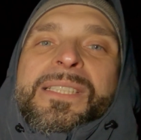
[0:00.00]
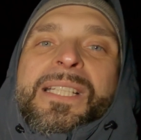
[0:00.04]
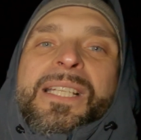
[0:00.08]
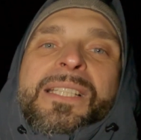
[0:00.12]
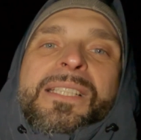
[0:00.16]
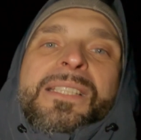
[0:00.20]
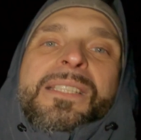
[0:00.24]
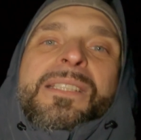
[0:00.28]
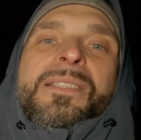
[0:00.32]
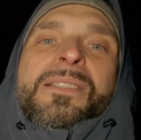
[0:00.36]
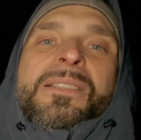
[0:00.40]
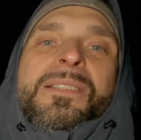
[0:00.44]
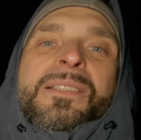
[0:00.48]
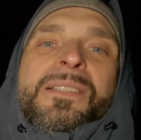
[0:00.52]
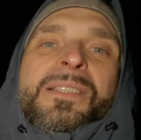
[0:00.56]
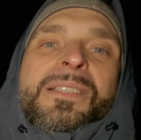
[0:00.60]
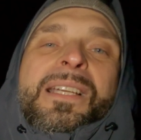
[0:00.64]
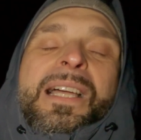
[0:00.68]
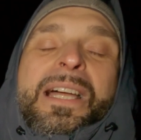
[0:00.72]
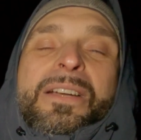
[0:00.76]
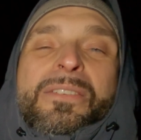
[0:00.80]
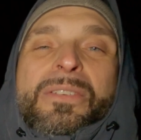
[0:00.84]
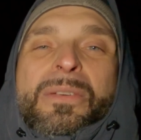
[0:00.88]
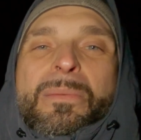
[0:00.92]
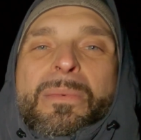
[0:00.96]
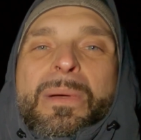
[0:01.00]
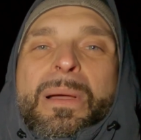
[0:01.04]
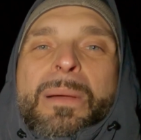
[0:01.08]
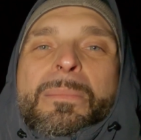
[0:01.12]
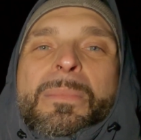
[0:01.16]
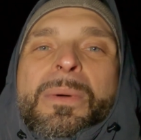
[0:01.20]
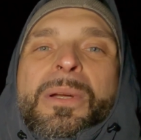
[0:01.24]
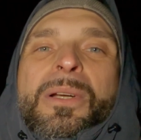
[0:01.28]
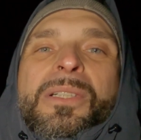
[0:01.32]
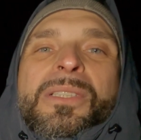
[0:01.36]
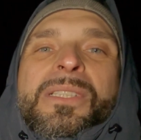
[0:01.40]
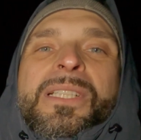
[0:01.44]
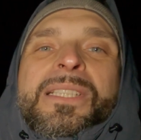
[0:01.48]
And I
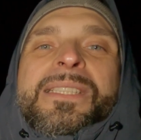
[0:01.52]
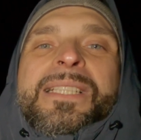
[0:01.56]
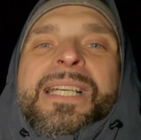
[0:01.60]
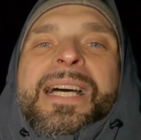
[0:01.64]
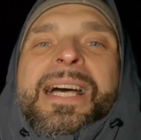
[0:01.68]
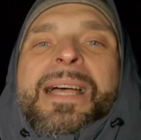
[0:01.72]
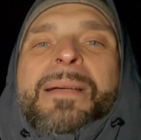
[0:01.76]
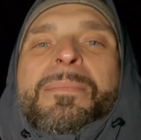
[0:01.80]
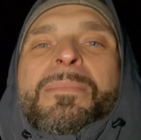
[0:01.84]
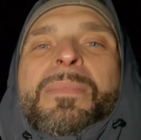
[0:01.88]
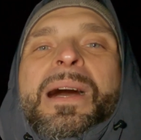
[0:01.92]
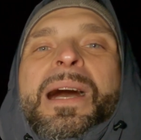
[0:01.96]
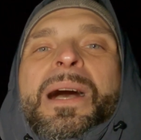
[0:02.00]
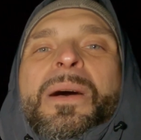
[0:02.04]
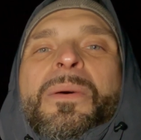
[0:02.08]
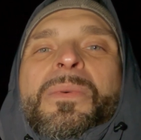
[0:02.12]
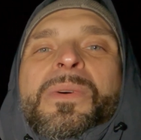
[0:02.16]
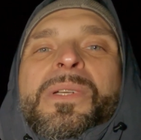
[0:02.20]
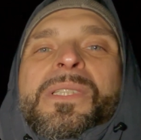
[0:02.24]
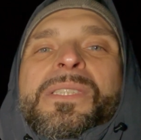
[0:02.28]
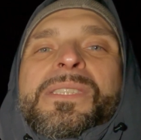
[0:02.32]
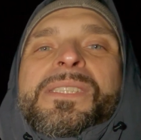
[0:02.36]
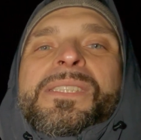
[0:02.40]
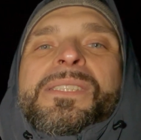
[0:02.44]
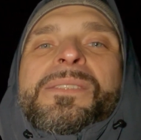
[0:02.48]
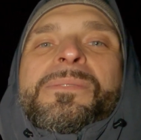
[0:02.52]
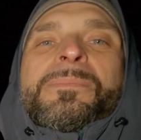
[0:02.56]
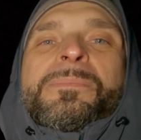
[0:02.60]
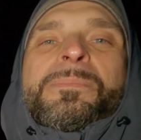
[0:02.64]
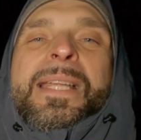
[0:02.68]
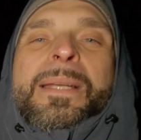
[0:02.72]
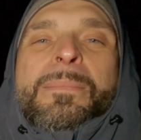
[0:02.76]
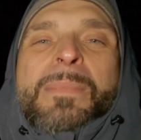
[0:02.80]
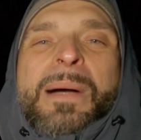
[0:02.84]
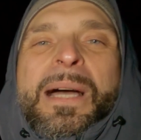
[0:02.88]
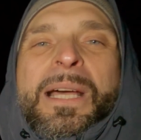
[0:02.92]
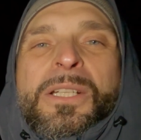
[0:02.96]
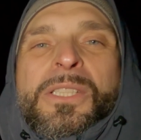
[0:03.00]
remember the time I was
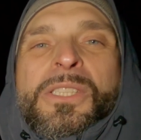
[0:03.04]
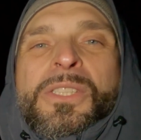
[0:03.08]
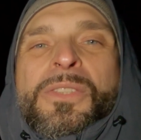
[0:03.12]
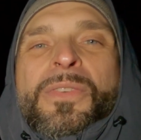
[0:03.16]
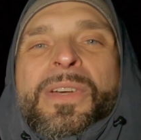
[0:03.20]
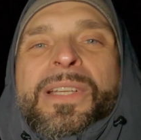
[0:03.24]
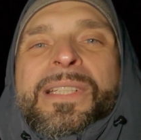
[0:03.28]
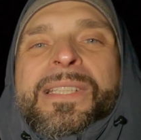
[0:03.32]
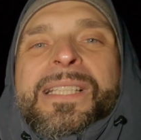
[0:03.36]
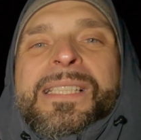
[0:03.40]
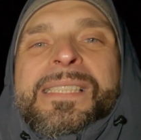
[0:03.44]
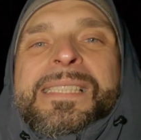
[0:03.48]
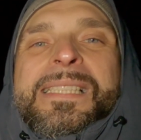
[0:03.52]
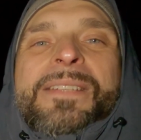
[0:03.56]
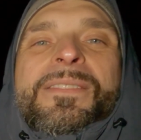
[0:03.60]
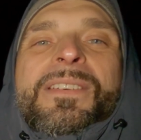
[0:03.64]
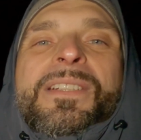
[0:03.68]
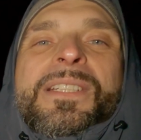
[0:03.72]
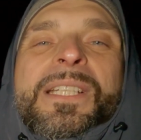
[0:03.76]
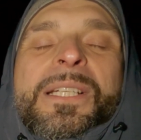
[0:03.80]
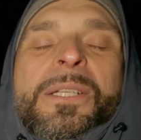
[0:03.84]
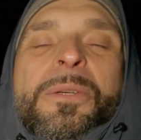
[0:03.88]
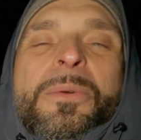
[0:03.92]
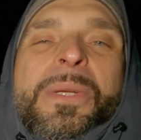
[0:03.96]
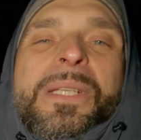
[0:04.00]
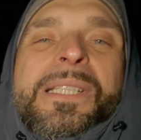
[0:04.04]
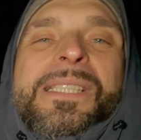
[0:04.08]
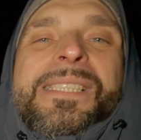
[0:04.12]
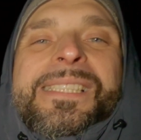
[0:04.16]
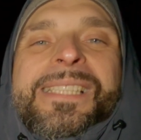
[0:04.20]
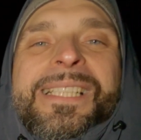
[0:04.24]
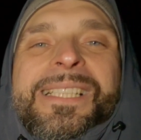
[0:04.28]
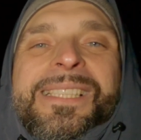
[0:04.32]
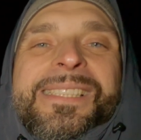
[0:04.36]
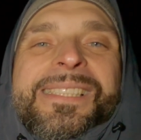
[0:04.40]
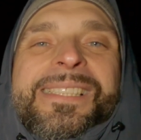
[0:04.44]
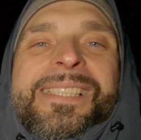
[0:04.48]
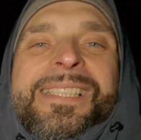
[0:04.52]
in -27 degrees
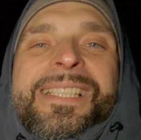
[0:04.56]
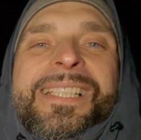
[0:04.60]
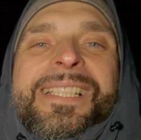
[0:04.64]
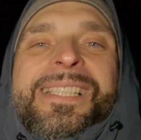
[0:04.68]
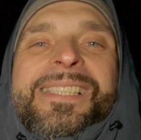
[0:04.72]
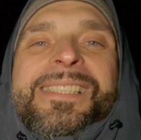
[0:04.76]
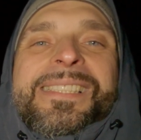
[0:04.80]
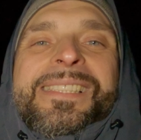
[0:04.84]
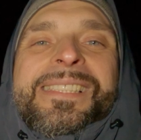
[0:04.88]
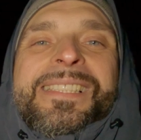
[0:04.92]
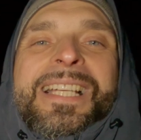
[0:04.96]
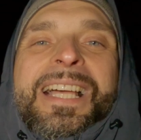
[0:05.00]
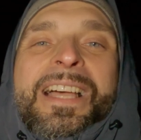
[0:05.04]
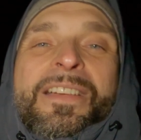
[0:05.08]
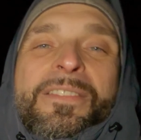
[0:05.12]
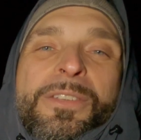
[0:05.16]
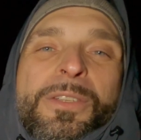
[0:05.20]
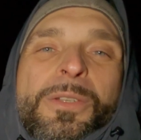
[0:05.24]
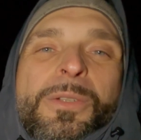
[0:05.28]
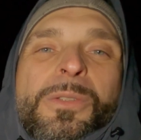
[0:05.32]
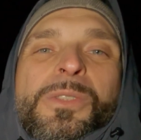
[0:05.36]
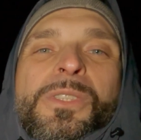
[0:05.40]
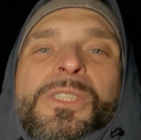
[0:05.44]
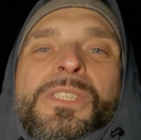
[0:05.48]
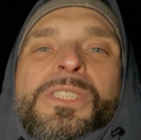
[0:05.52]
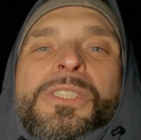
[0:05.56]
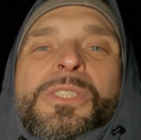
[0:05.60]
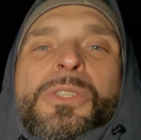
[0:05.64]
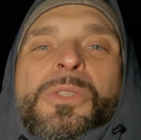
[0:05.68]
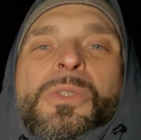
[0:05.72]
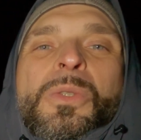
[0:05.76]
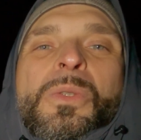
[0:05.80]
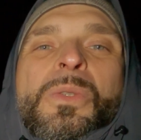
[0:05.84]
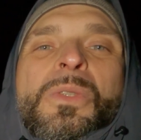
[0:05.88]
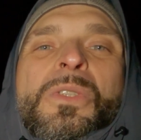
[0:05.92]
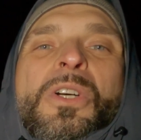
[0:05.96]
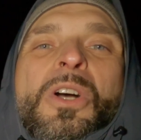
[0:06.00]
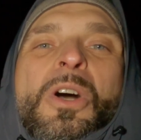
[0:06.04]
Celsius, I've used
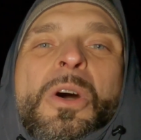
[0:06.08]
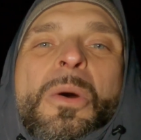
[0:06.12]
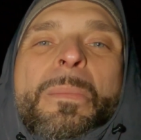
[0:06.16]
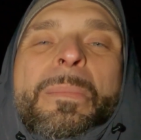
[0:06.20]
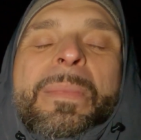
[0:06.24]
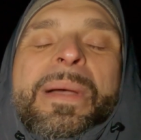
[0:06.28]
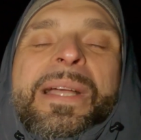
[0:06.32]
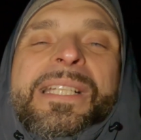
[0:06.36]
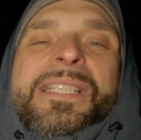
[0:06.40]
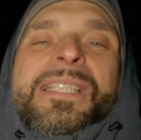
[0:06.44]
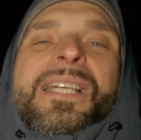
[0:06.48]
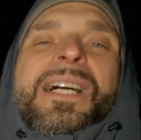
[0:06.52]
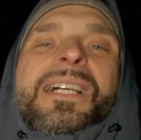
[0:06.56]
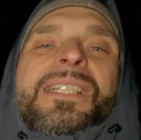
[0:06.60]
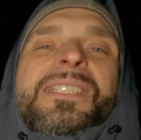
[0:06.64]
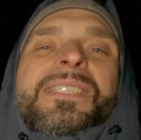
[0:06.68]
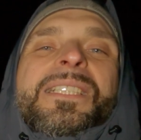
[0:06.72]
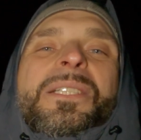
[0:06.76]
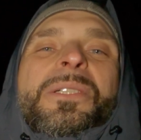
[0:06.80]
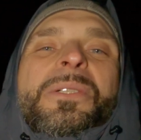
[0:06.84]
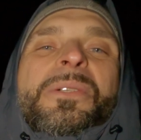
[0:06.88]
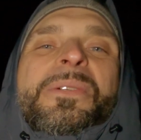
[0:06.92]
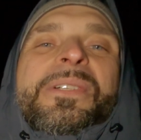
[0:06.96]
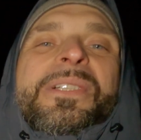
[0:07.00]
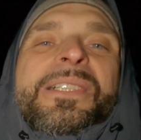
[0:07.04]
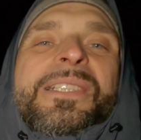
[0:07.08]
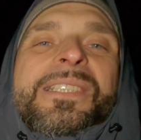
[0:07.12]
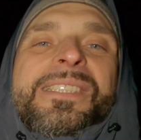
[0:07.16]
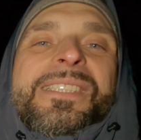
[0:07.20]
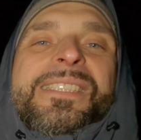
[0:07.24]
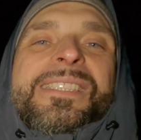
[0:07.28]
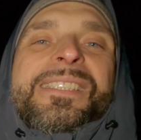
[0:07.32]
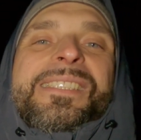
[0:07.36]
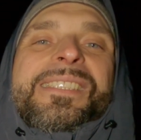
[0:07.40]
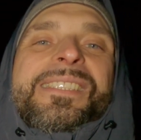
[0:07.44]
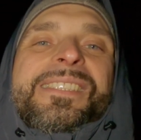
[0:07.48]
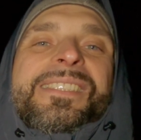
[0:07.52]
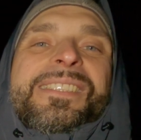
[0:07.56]
2 homemade
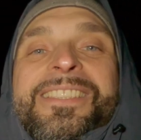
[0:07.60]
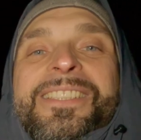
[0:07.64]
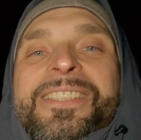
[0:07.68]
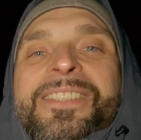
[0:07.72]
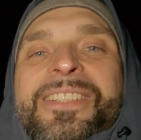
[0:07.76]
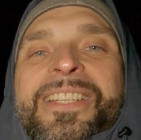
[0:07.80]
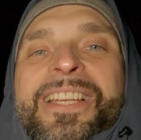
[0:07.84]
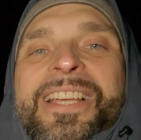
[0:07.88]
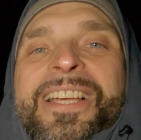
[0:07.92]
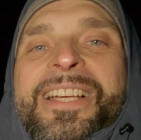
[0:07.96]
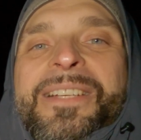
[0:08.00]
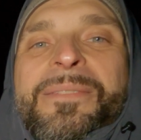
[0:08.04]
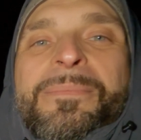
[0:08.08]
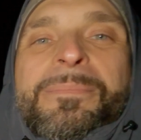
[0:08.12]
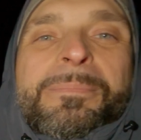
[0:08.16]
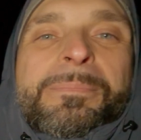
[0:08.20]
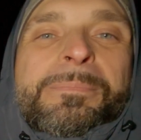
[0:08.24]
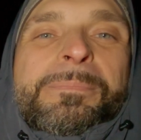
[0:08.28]
underquilts. So yeah,